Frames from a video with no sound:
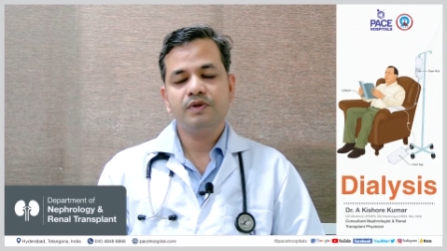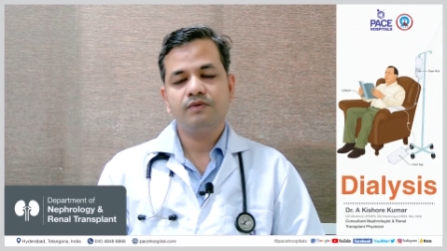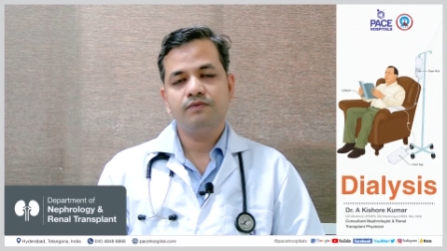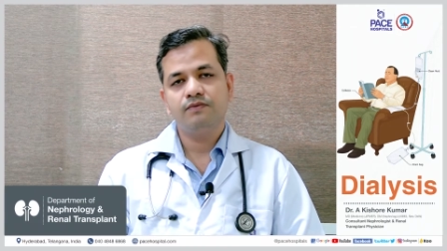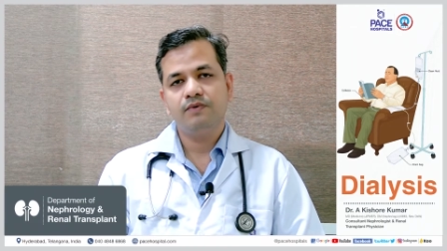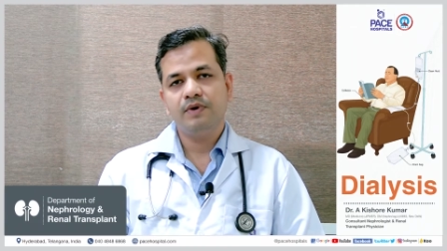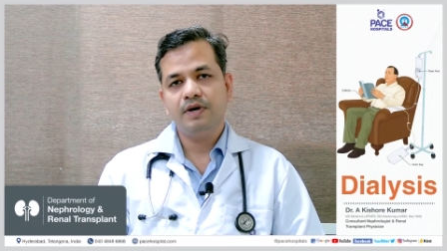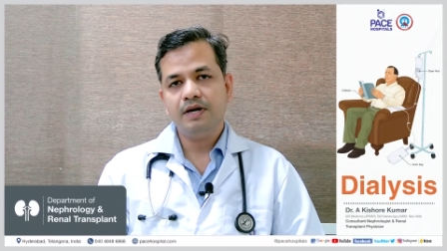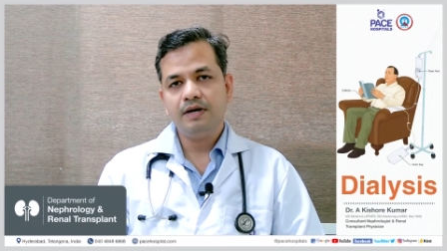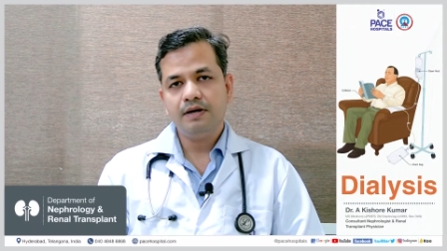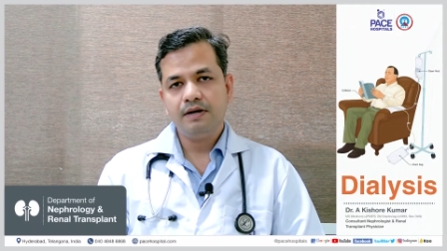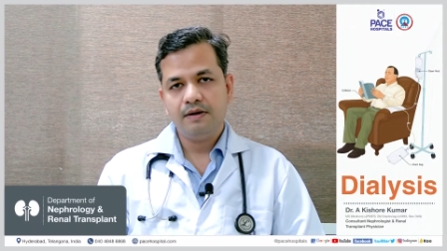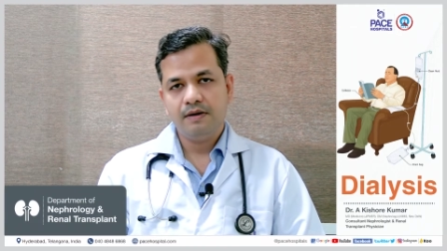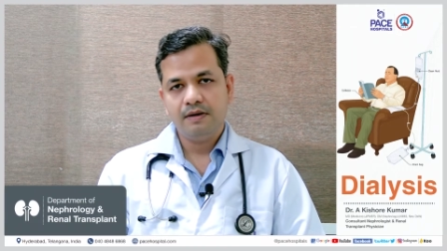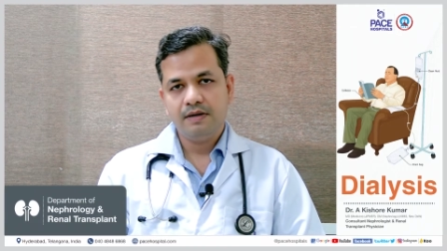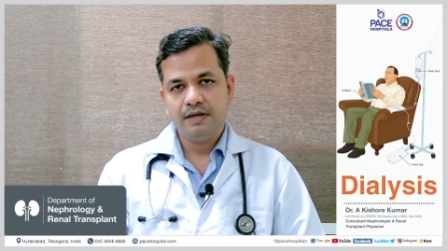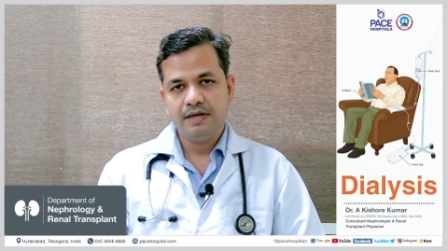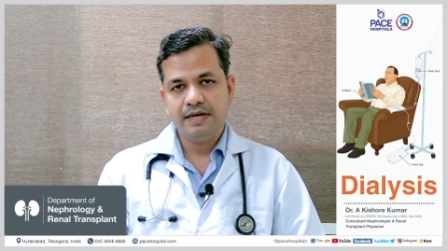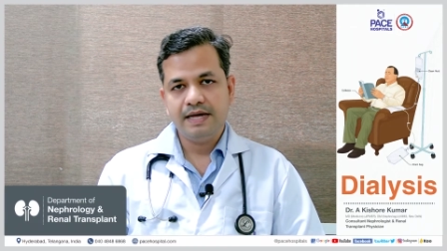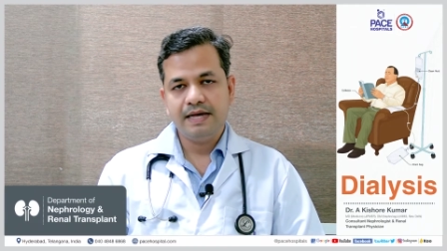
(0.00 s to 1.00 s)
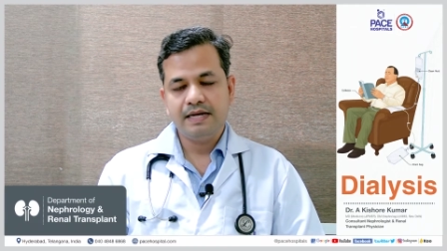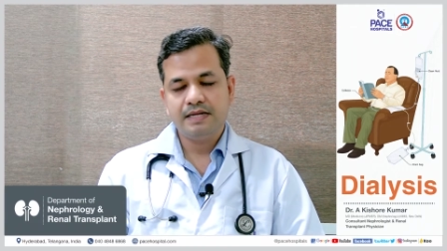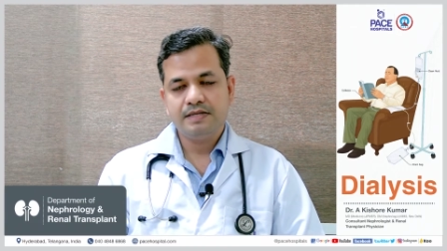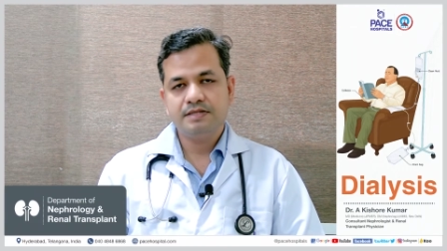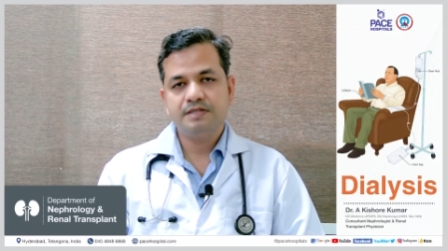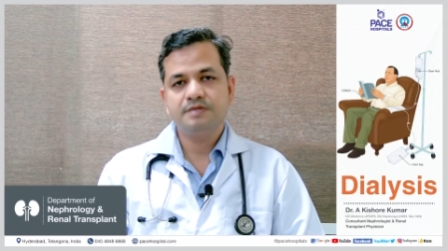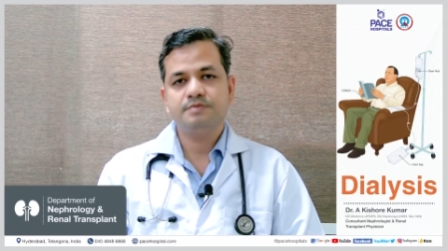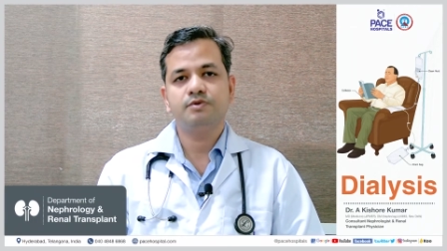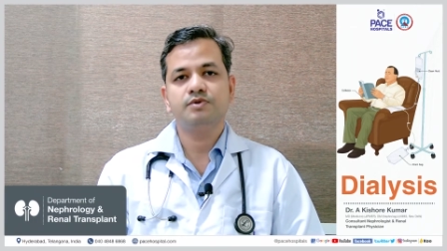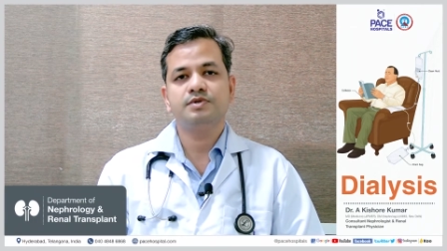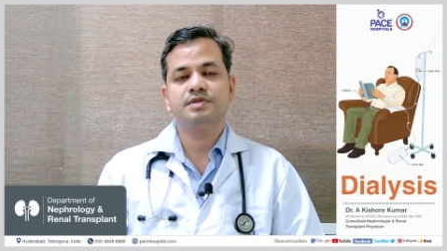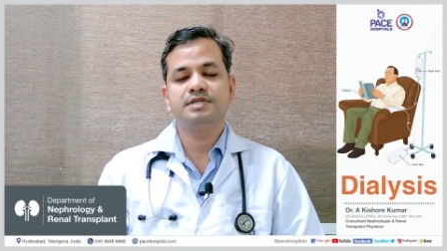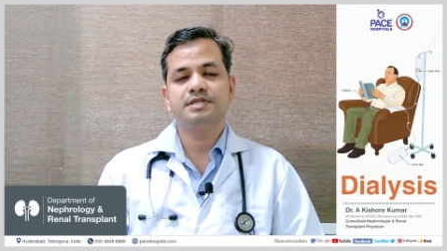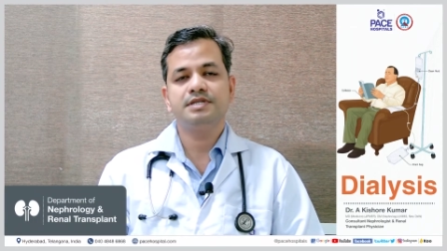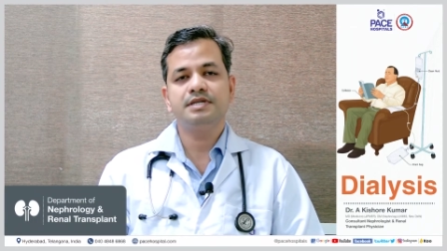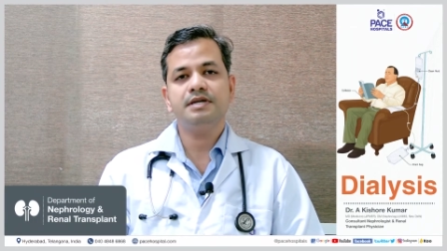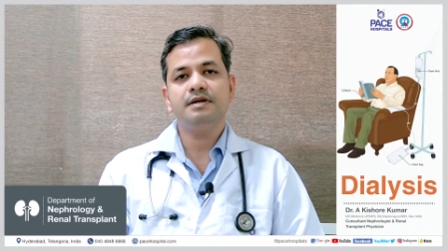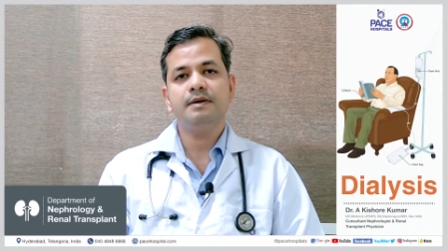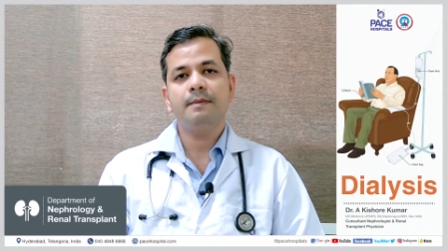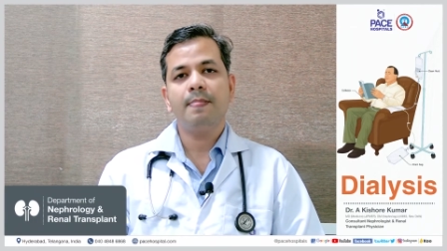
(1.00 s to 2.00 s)
for dialysis
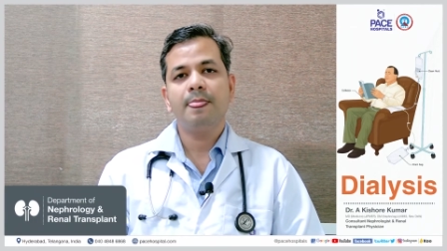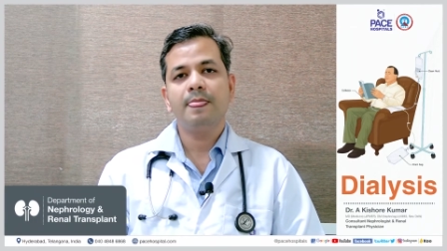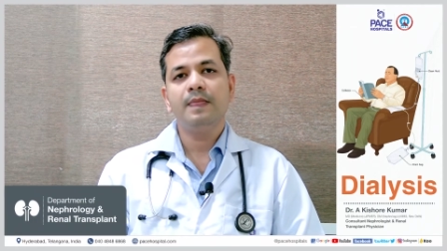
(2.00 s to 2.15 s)
procedure.